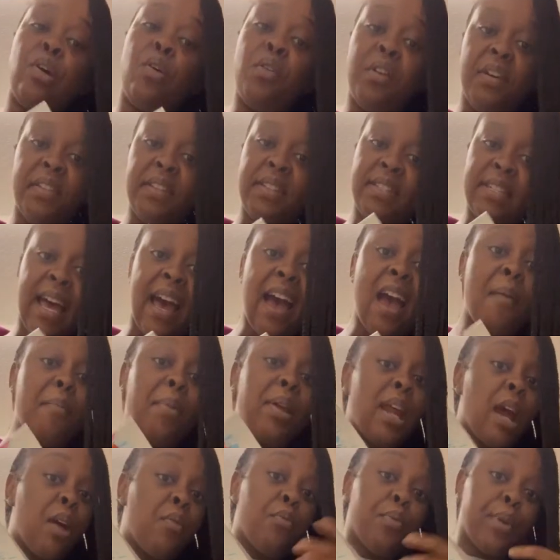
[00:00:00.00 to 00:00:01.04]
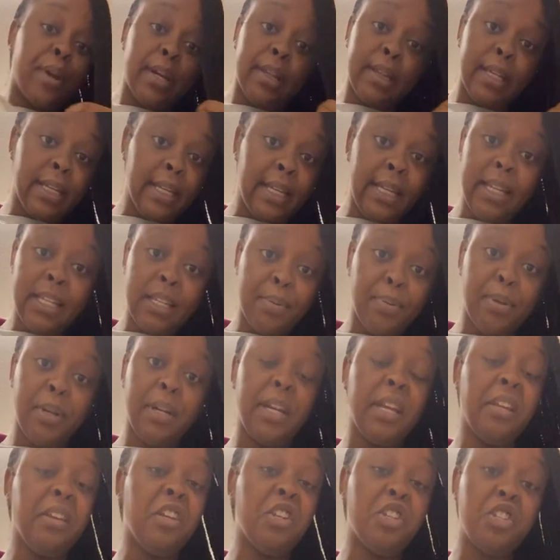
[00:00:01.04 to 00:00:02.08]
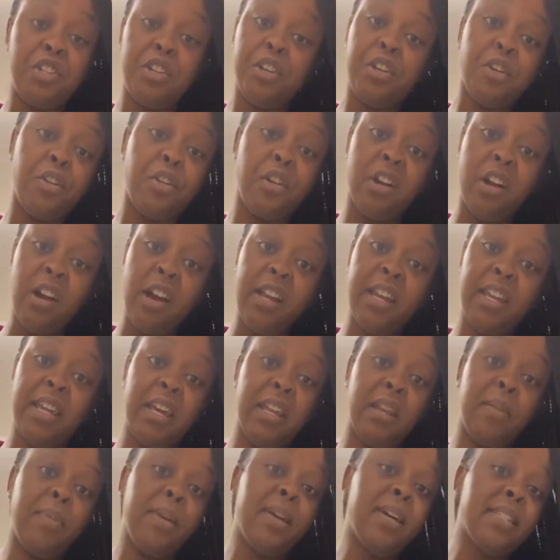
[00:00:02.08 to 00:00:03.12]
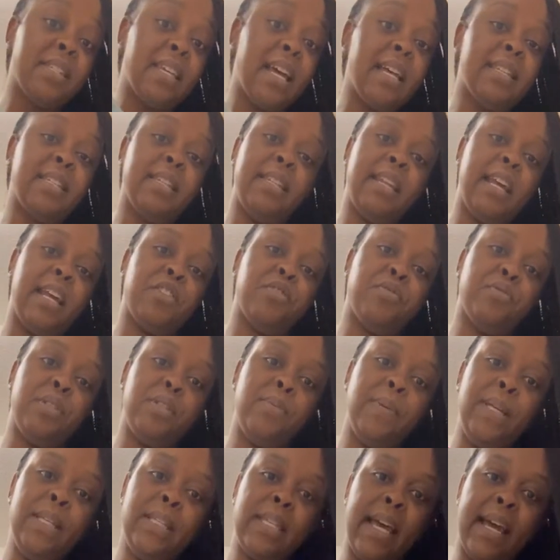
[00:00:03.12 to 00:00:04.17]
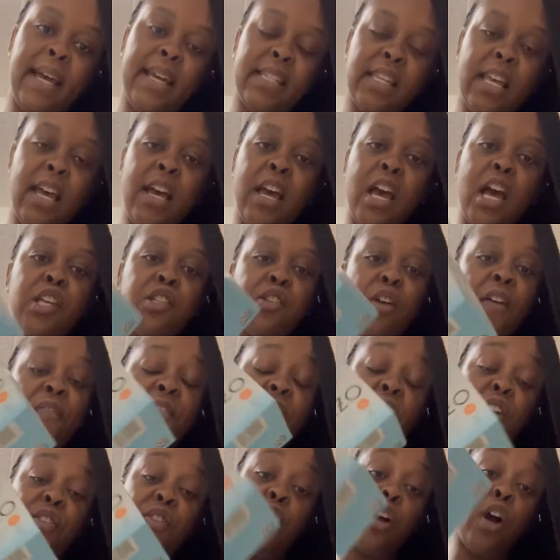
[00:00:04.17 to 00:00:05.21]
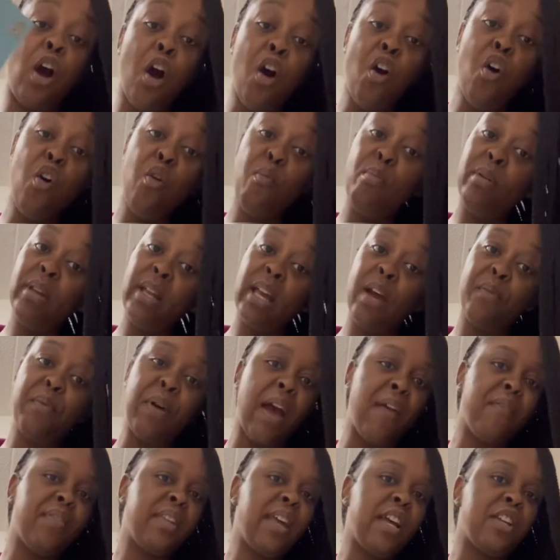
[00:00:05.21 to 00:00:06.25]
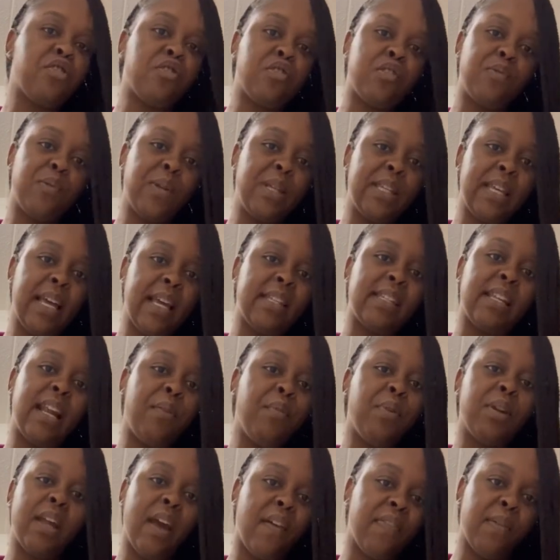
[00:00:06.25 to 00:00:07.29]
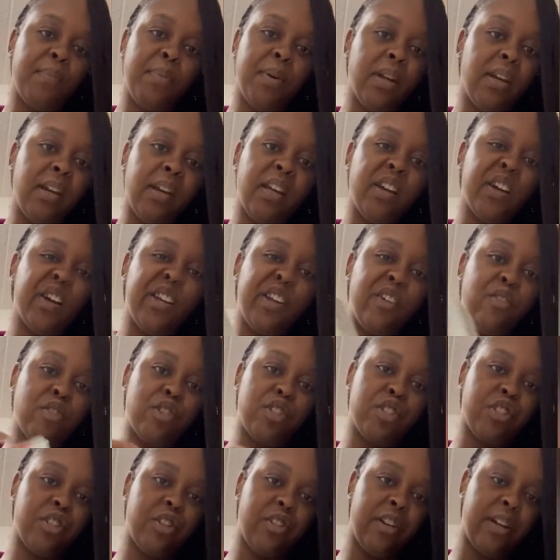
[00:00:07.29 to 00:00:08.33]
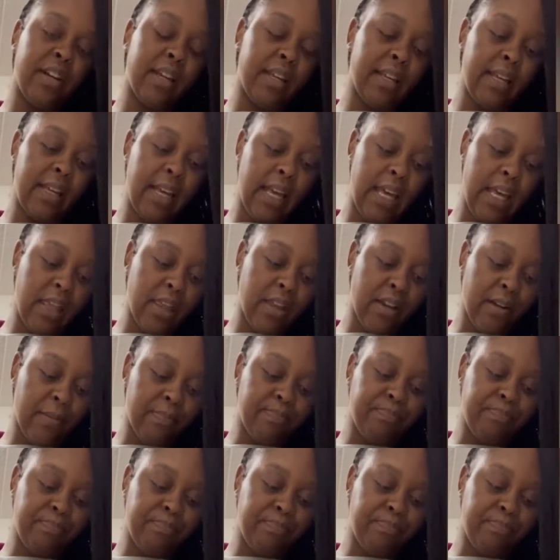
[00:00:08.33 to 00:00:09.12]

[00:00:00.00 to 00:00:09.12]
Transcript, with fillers: all the time and I rarely need to put any sugar or honey in it because it has a natural sweet taste. So I figured the cold blend would have a natural sweet taste and I wouldn't have to put any honey or sugar in it either.